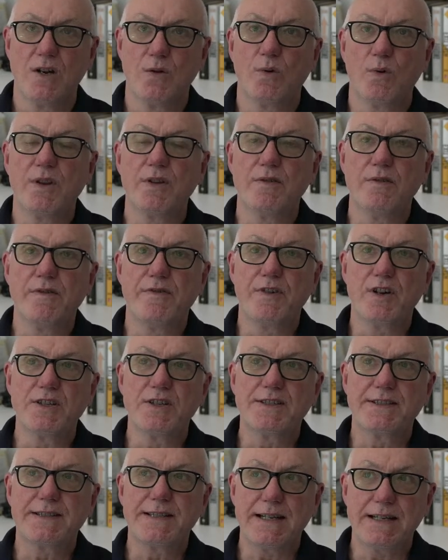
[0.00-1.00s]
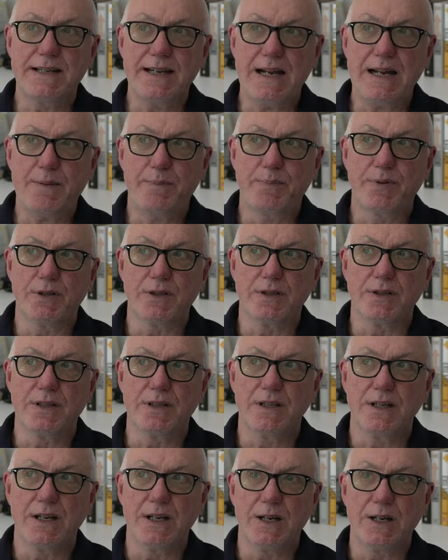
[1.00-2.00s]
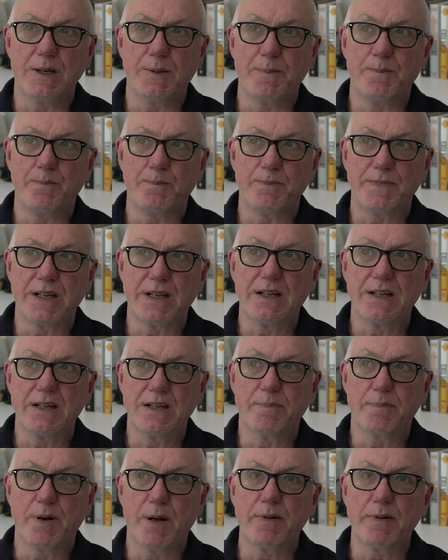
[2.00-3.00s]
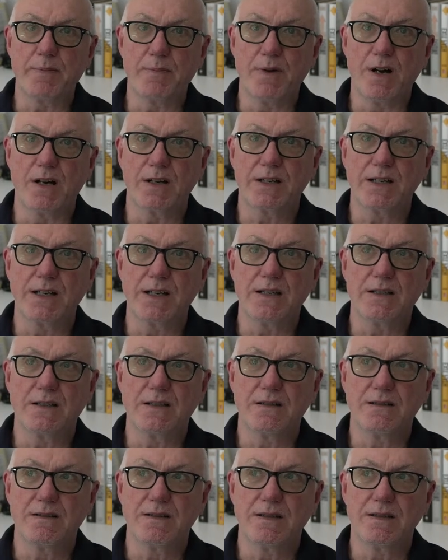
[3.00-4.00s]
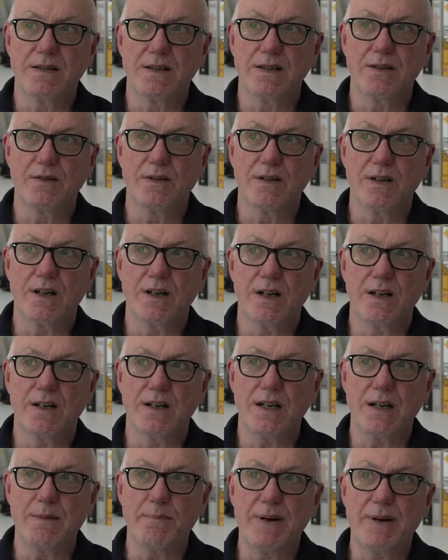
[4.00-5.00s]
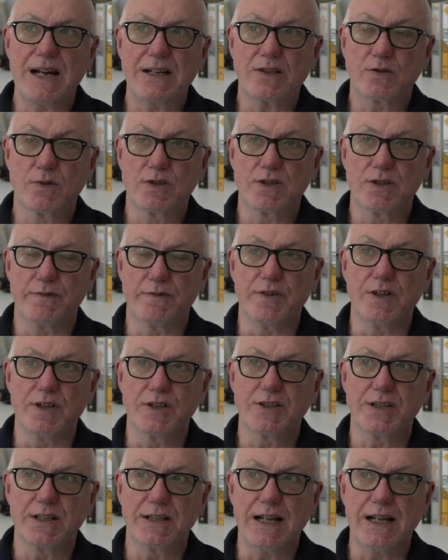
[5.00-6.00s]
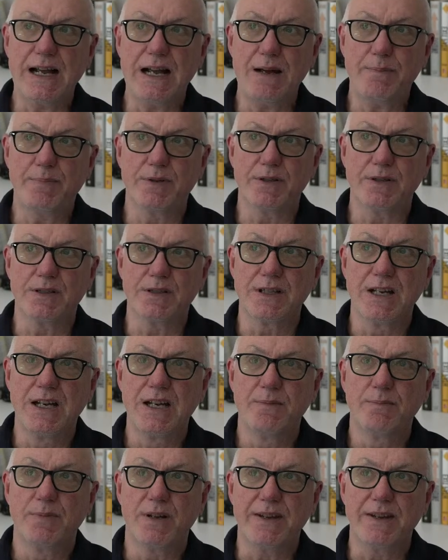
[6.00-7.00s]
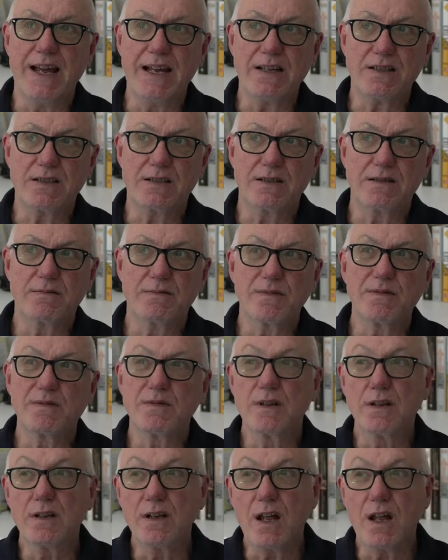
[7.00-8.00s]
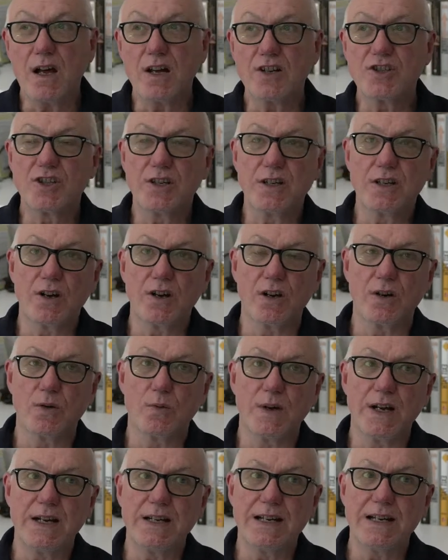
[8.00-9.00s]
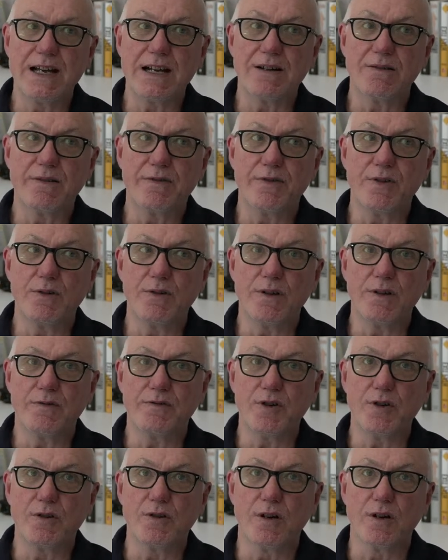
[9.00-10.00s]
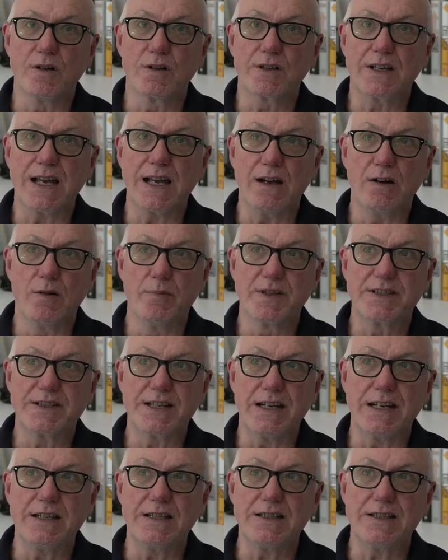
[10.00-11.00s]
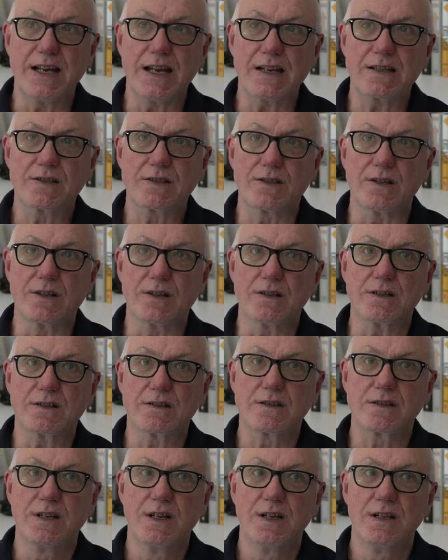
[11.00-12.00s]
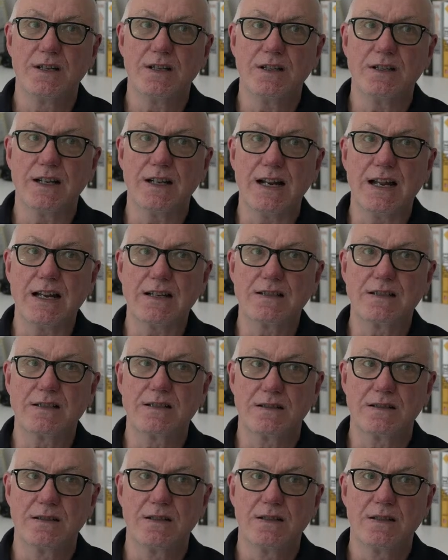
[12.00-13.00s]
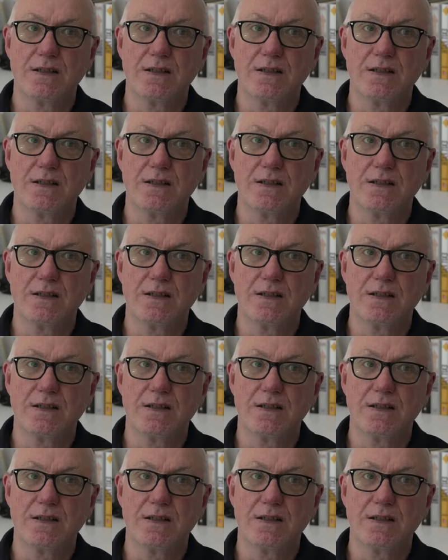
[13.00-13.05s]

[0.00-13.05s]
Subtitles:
Well, the reverse did happen. The public market impact was the first thing that happened, but that's largely gone away now. If you go and look at almost any tech stocks in the last